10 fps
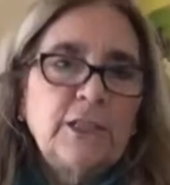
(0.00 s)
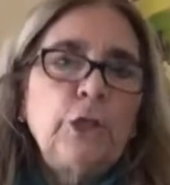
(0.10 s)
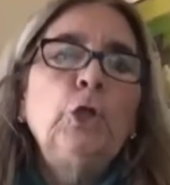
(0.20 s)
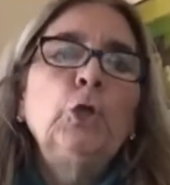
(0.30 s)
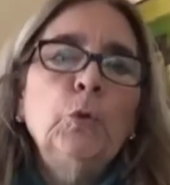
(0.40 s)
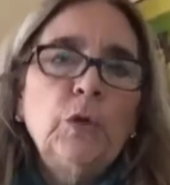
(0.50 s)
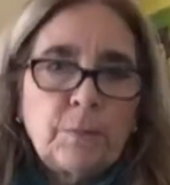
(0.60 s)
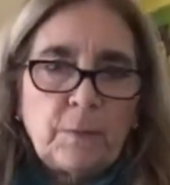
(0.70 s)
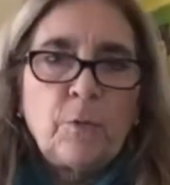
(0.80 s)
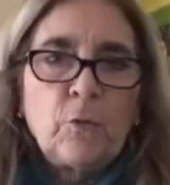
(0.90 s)
knew
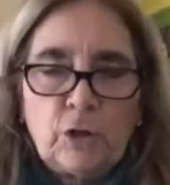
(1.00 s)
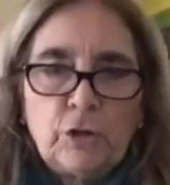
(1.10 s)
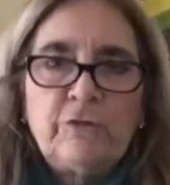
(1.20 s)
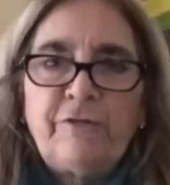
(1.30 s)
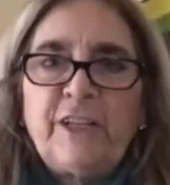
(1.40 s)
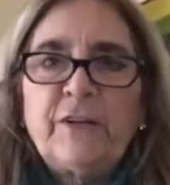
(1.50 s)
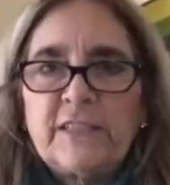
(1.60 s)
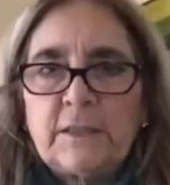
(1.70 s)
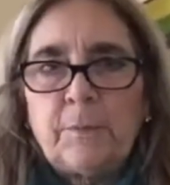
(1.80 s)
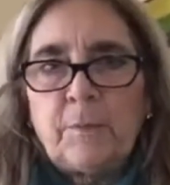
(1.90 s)
could figure
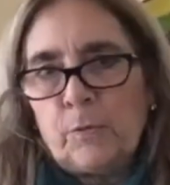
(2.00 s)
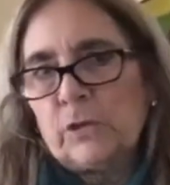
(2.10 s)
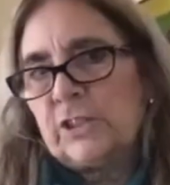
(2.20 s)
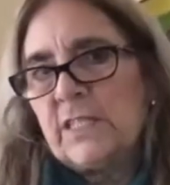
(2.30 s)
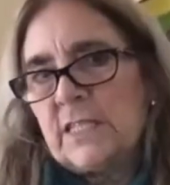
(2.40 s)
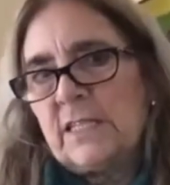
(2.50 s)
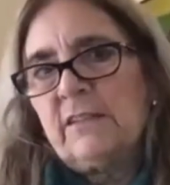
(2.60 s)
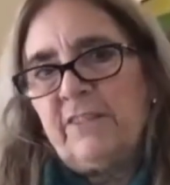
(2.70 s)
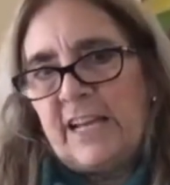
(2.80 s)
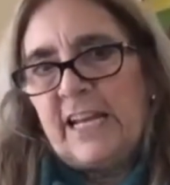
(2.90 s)
out the proportions in
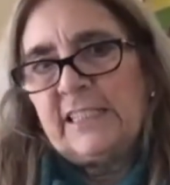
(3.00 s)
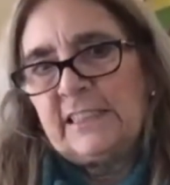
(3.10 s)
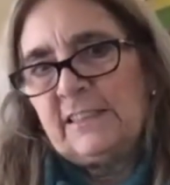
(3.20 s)
advance,